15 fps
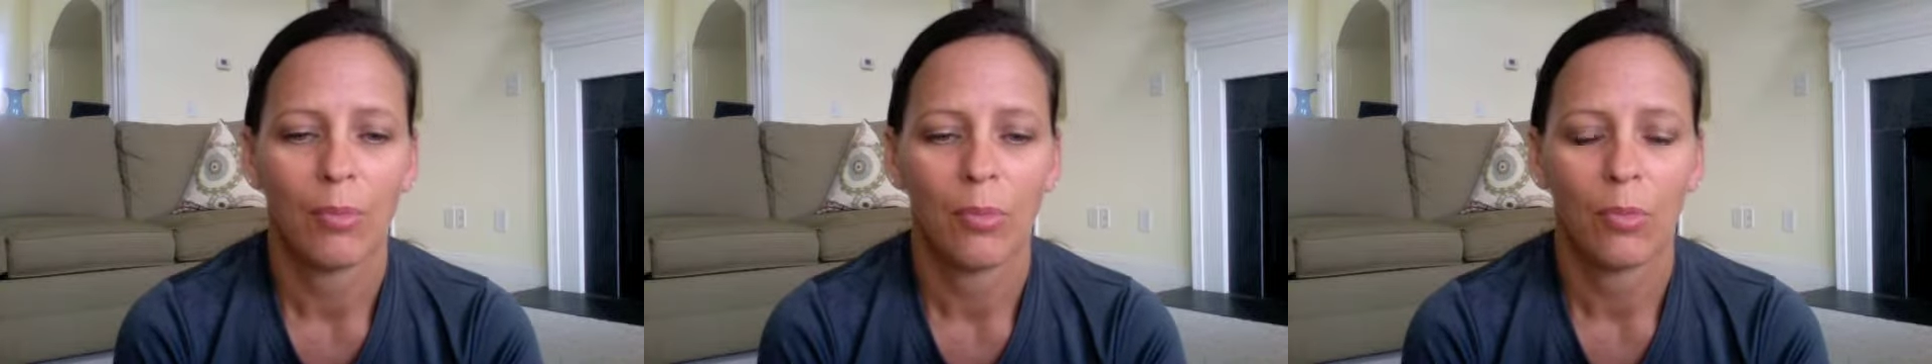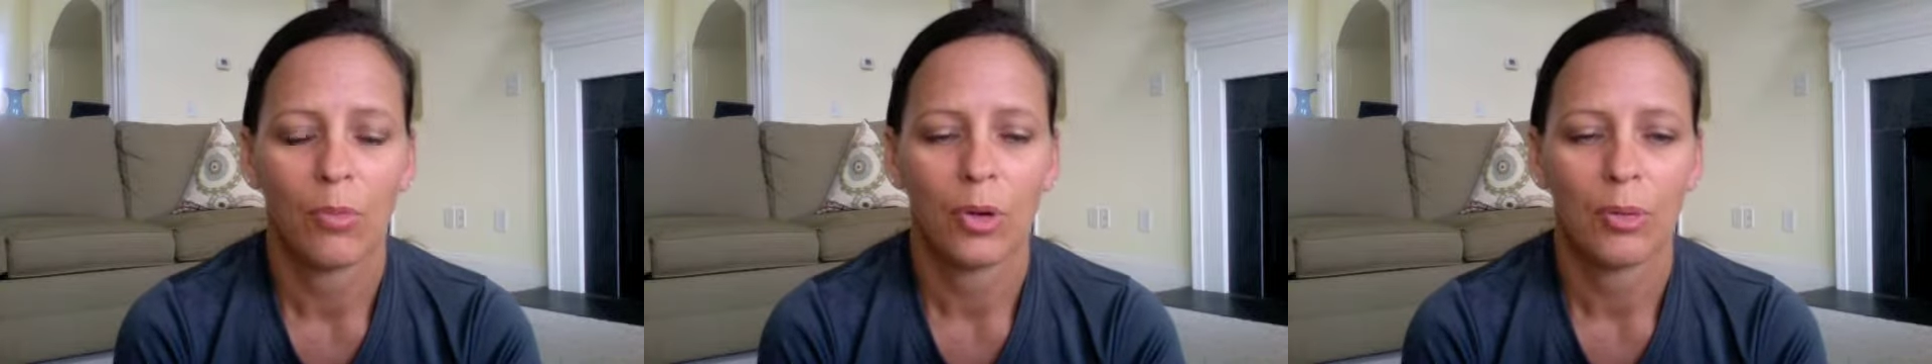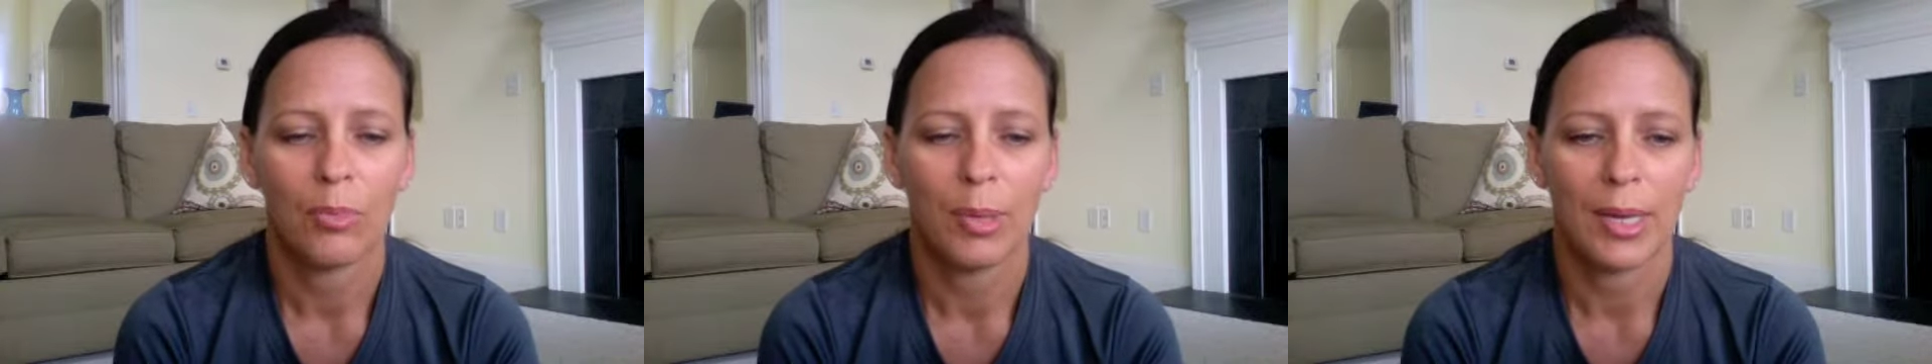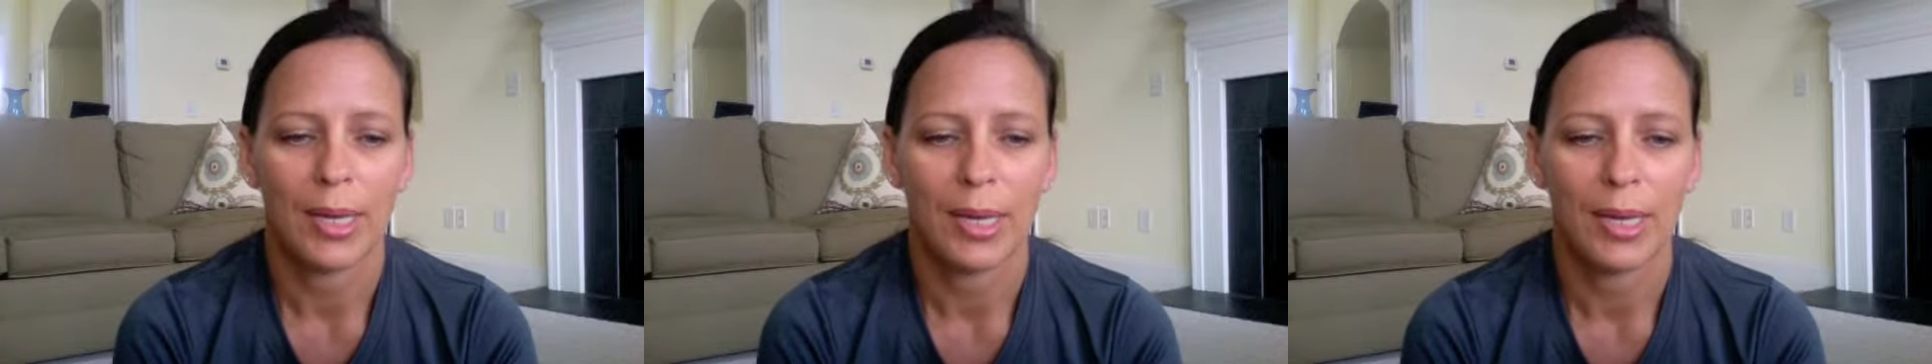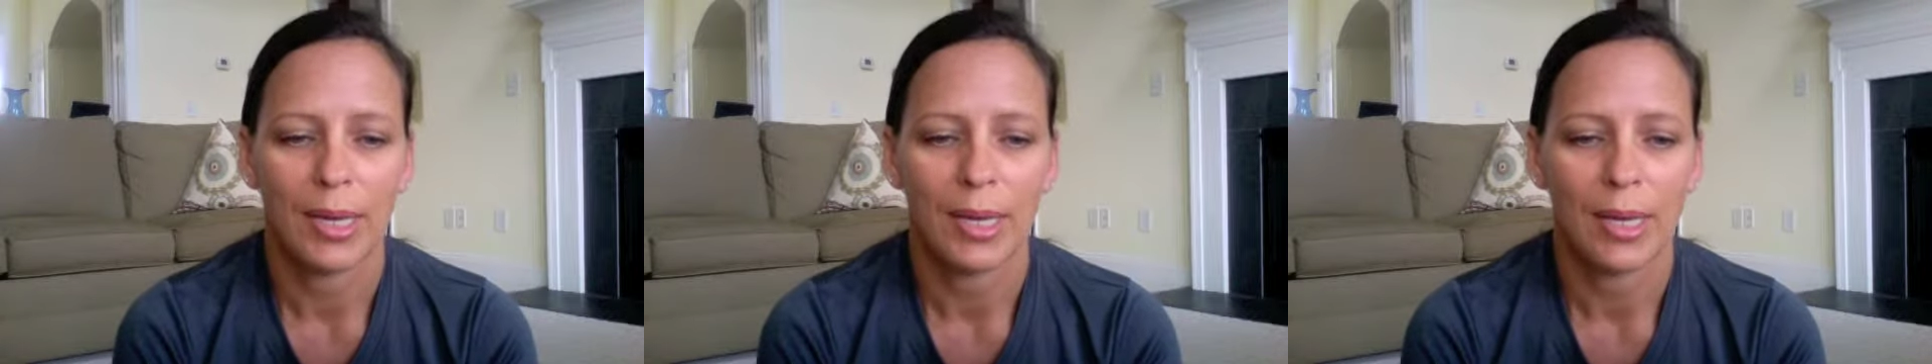would
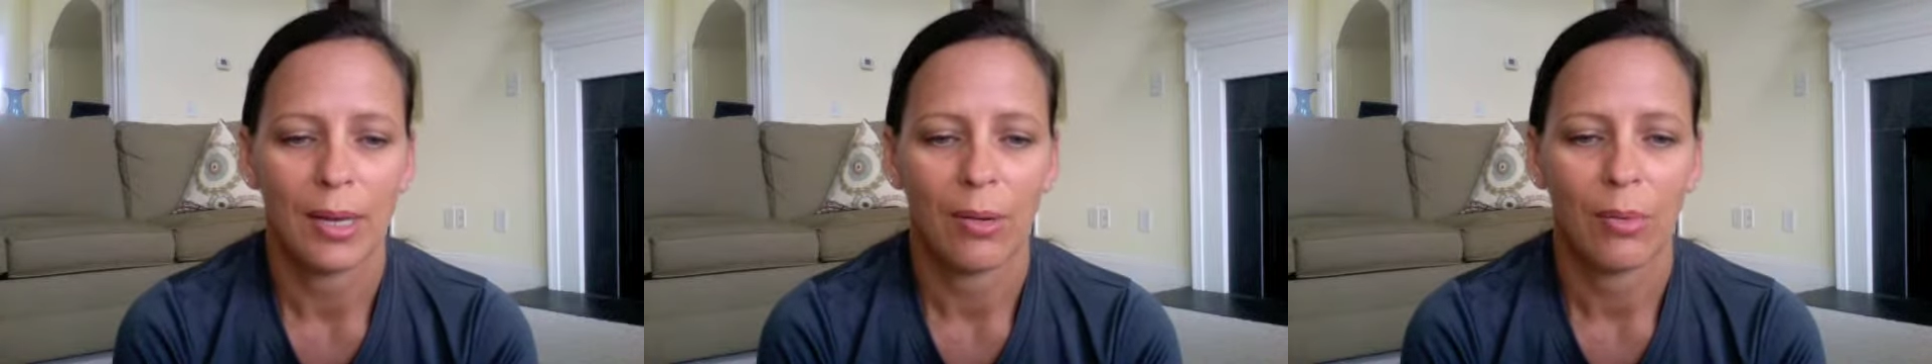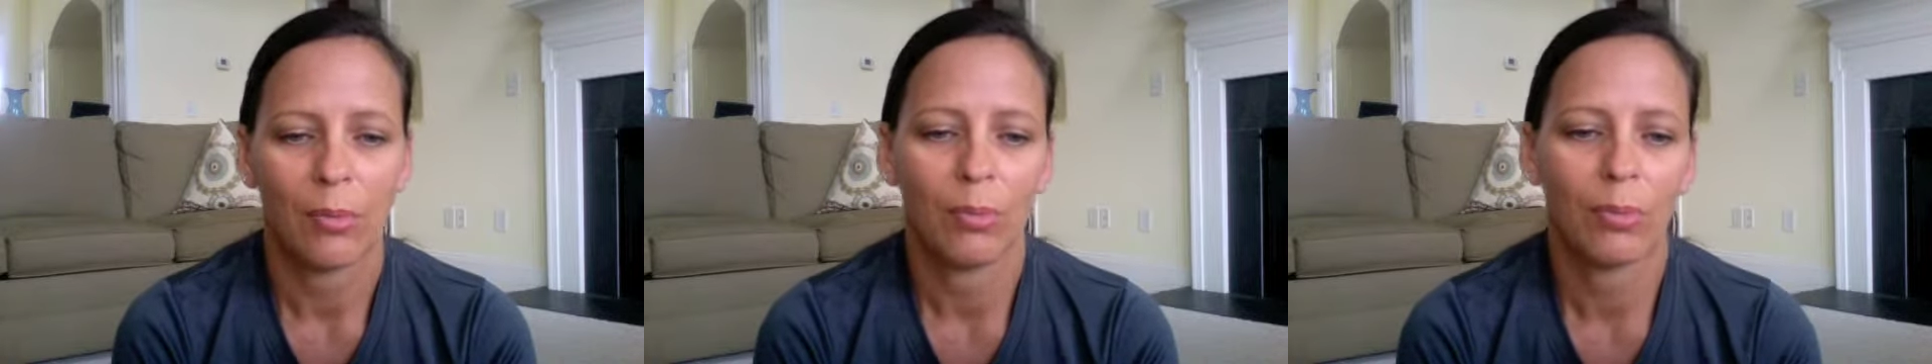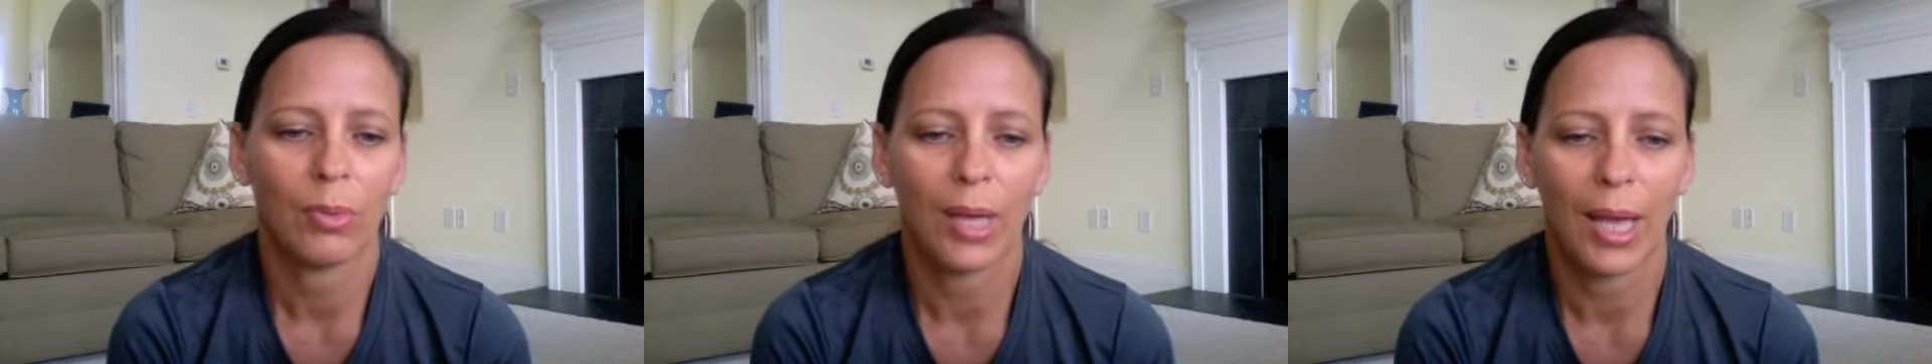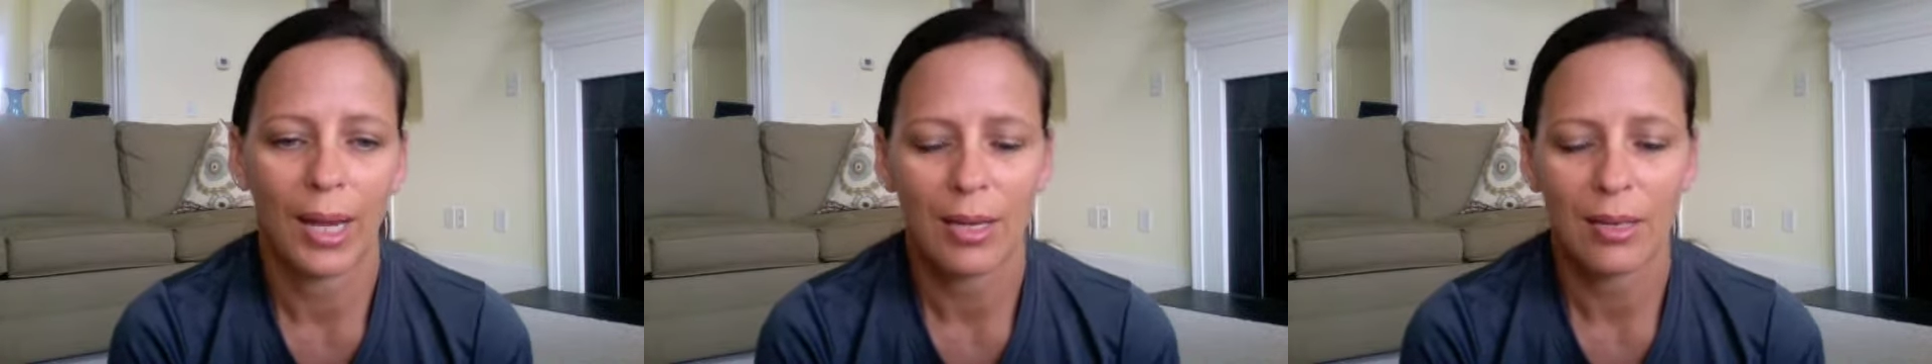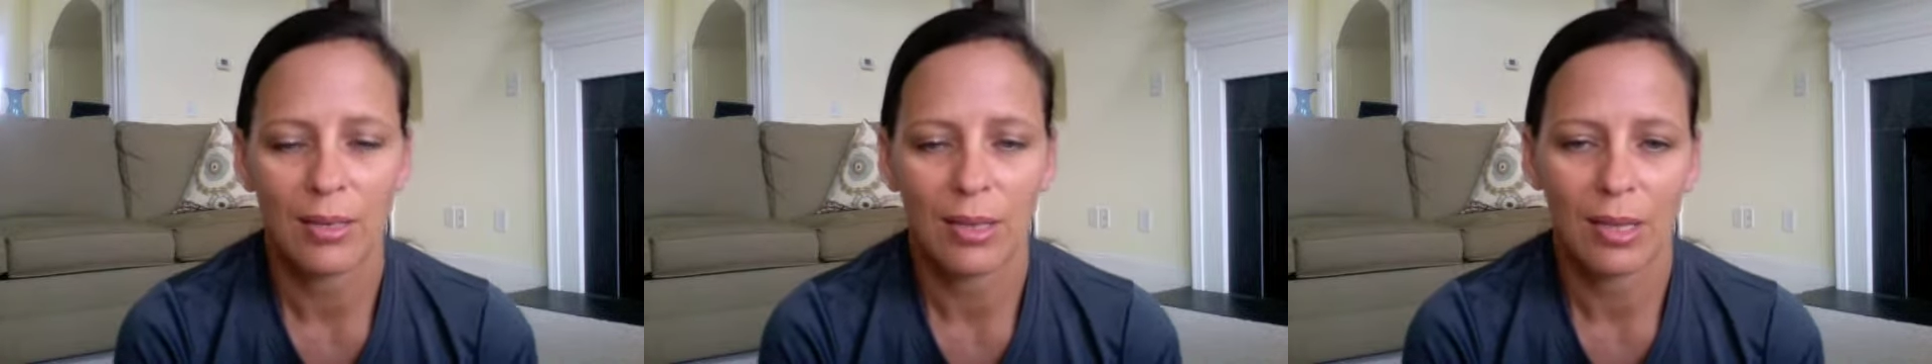be
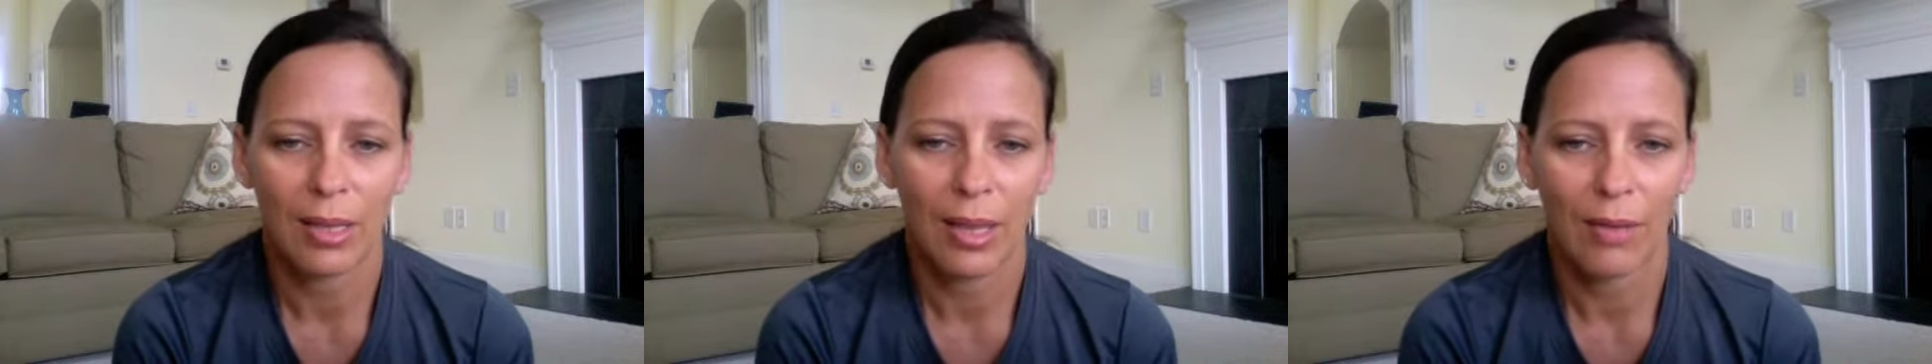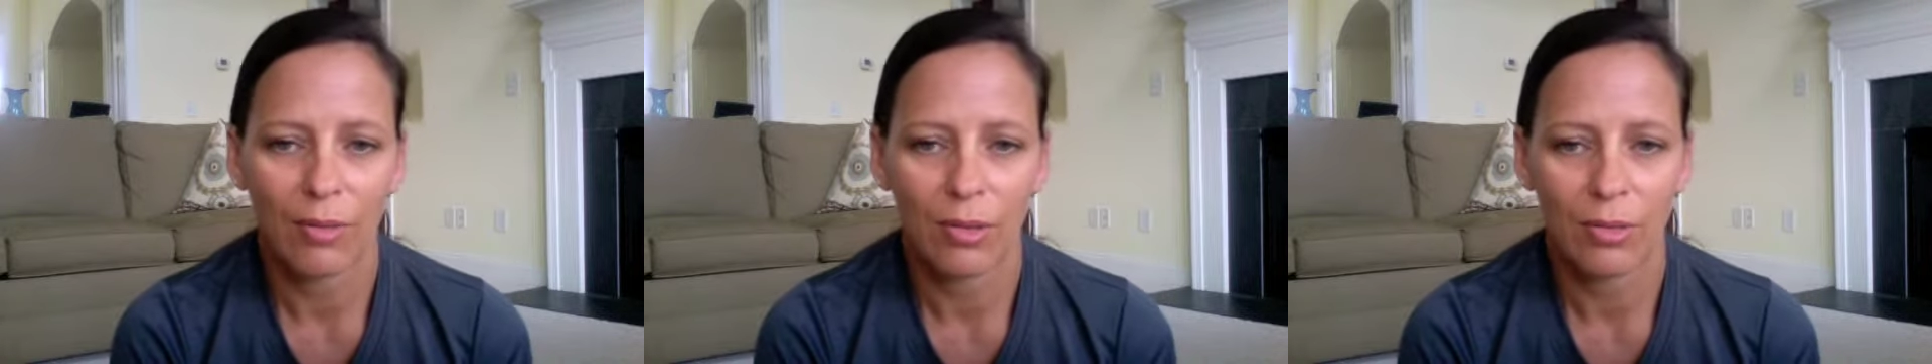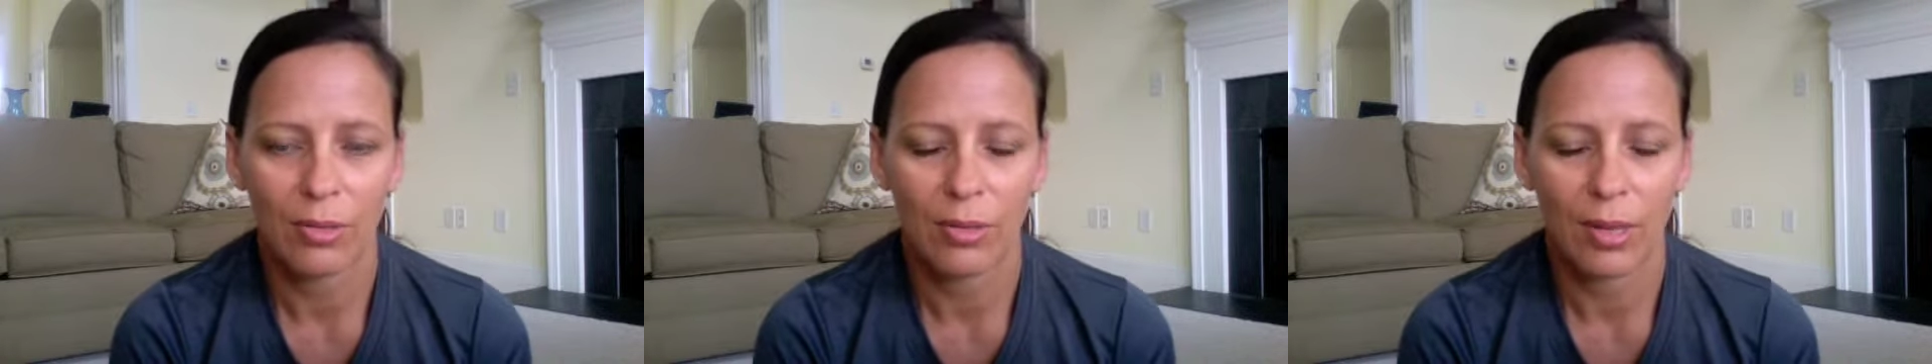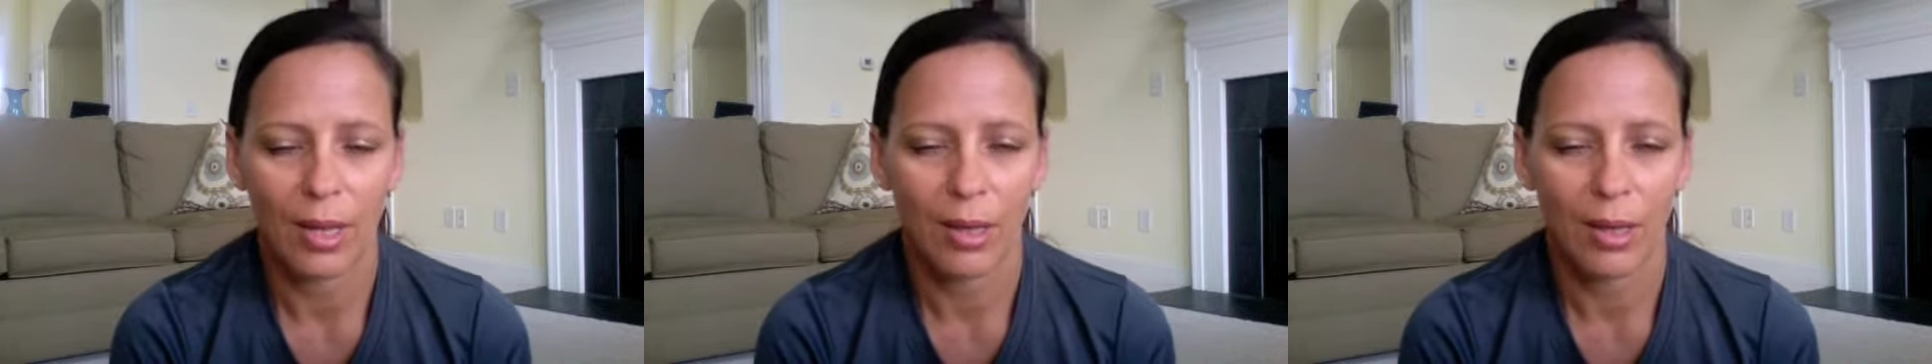getting to the level